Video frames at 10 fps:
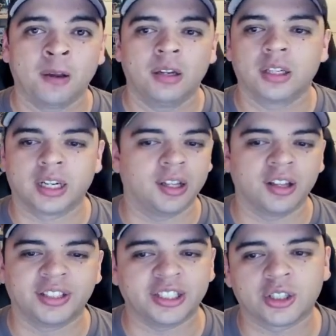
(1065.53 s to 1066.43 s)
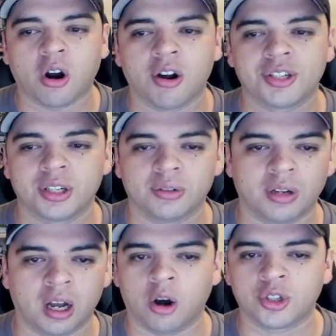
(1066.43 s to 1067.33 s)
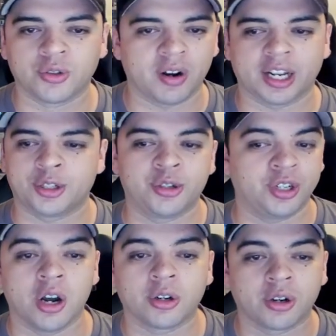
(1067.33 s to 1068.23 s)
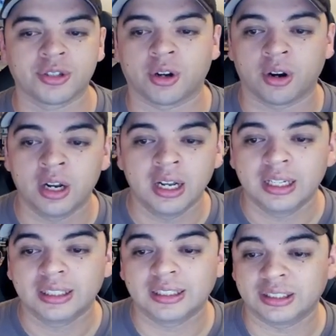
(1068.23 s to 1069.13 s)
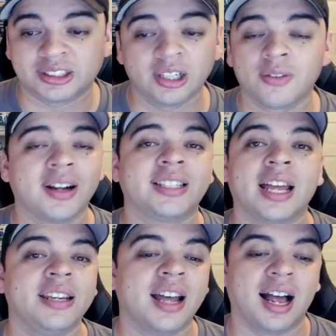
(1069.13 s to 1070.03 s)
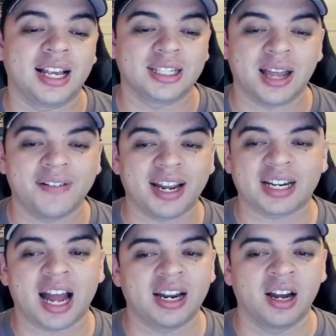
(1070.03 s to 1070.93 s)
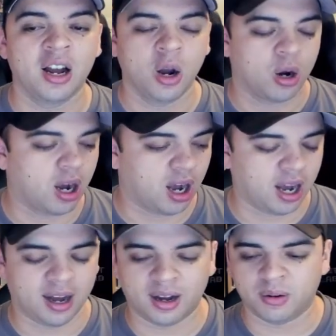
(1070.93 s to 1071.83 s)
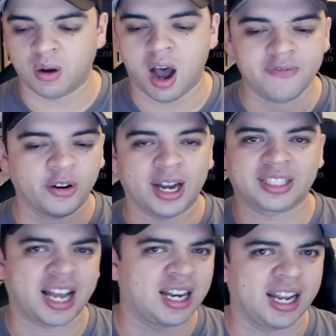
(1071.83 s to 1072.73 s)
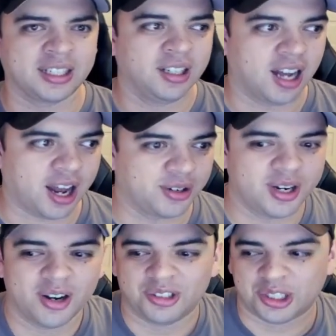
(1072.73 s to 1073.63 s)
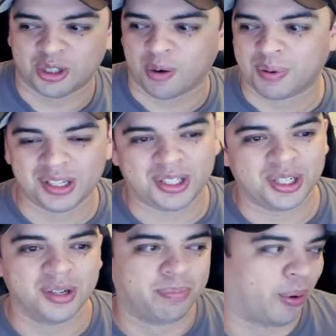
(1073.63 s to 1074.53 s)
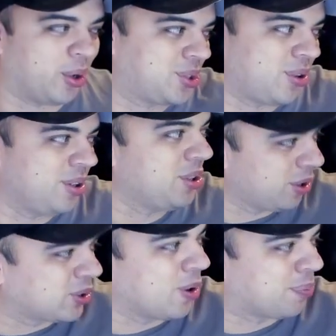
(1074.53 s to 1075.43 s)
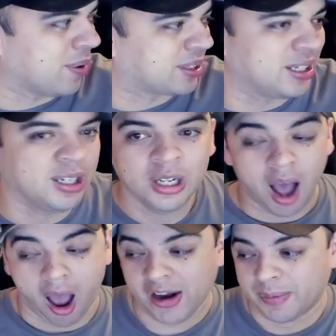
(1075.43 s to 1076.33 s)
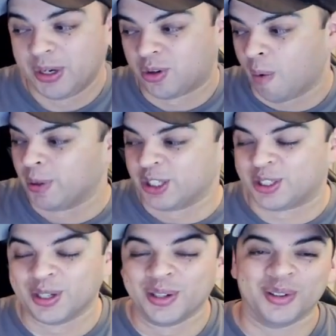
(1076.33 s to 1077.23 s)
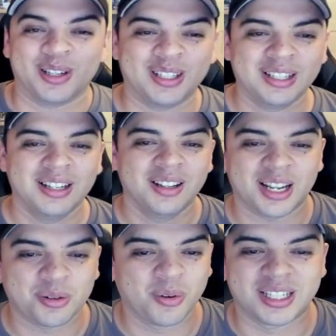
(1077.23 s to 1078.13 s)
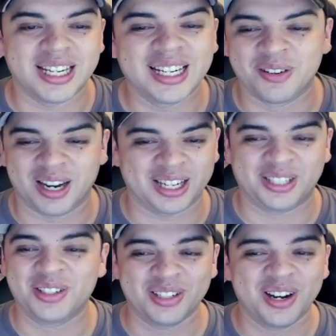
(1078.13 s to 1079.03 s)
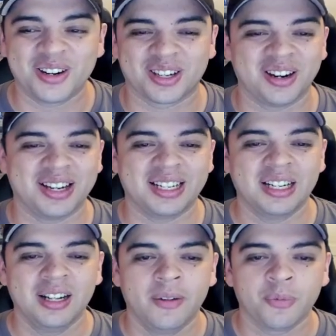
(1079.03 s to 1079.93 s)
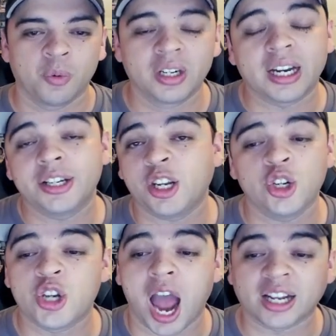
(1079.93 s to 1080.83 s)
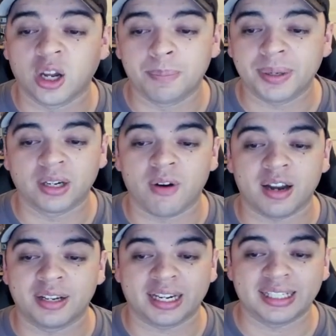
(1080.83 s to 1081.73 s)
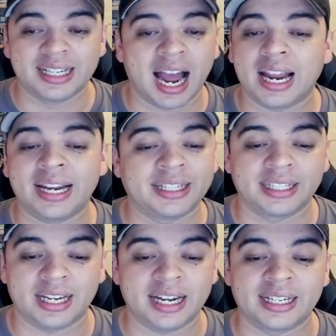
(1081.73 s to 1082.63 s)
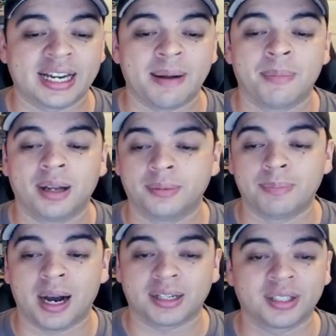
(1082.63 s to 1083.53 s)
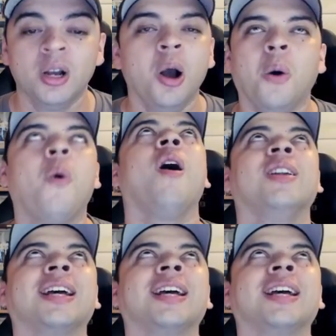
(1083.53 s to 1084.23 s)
Look at other danger cards, ultra rare like Tsuchinoko's are still around $10. Having that kind of hover, that's kind of like, I don't know, is it short printed too? Borosword, you're short printed. I could be short printed too. And that's what we're seeing here with like Tsuchinoko. And we're looking at Ginger Jackalope being around like $8 to $9 bucks. Well,